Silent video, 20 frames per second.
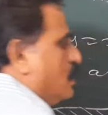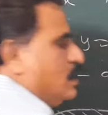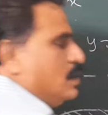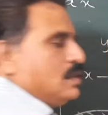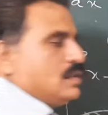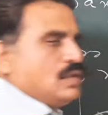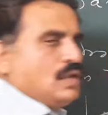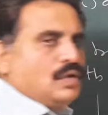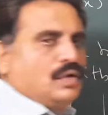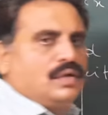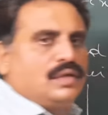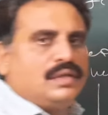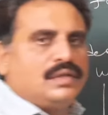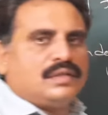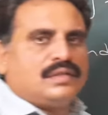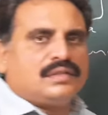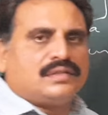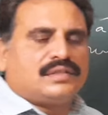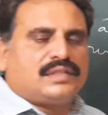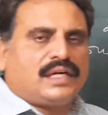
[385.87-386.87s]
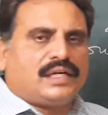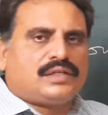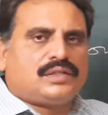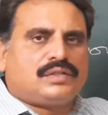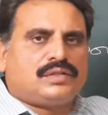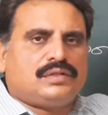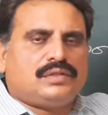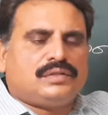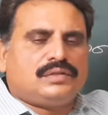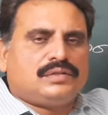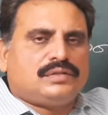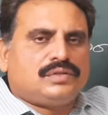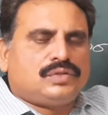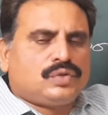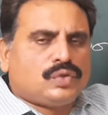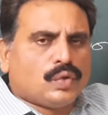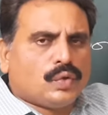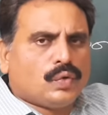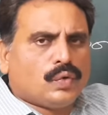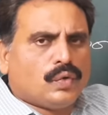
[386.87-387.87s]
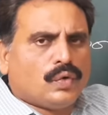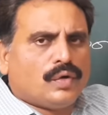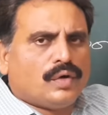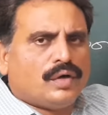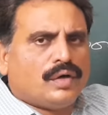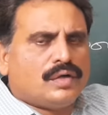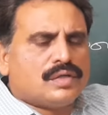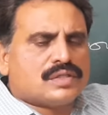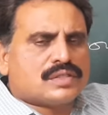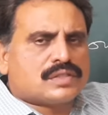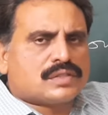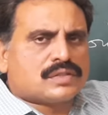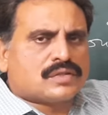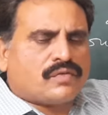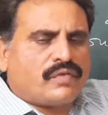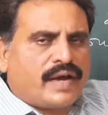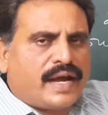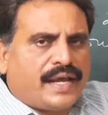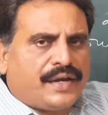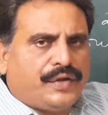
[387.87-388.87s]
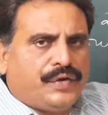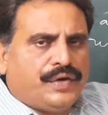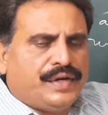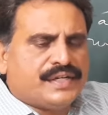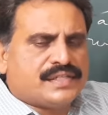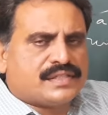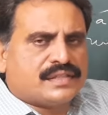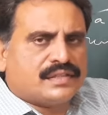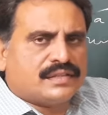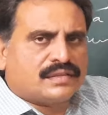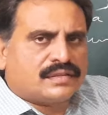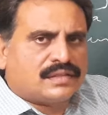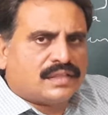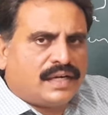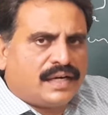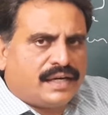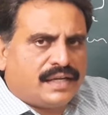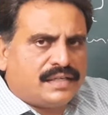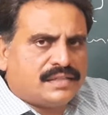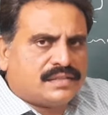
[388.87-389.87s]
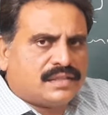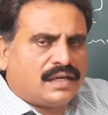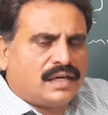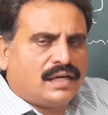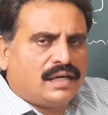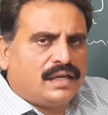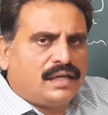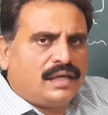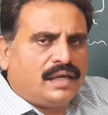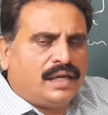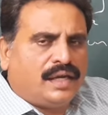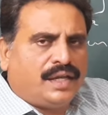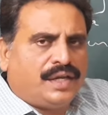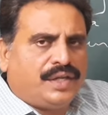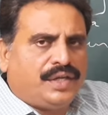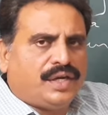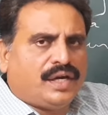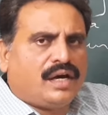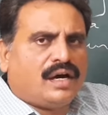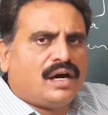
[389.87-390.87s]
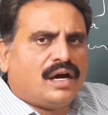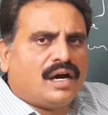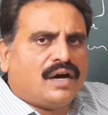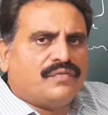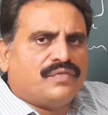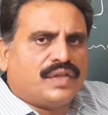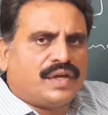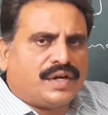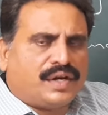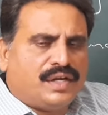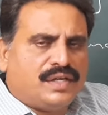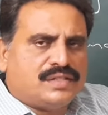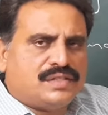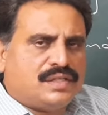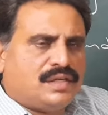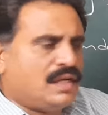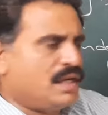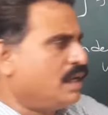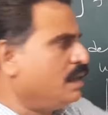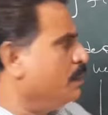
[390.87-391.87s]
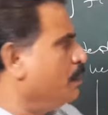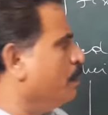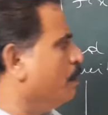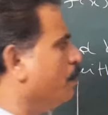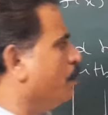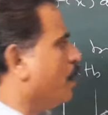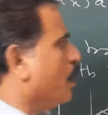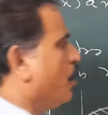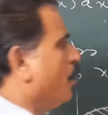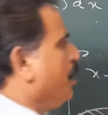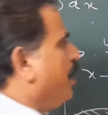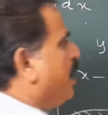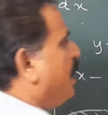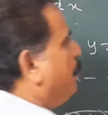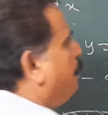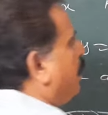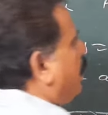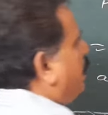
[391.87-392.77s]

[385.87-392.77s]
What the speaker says: So the two square units, that is the area of the region bounded by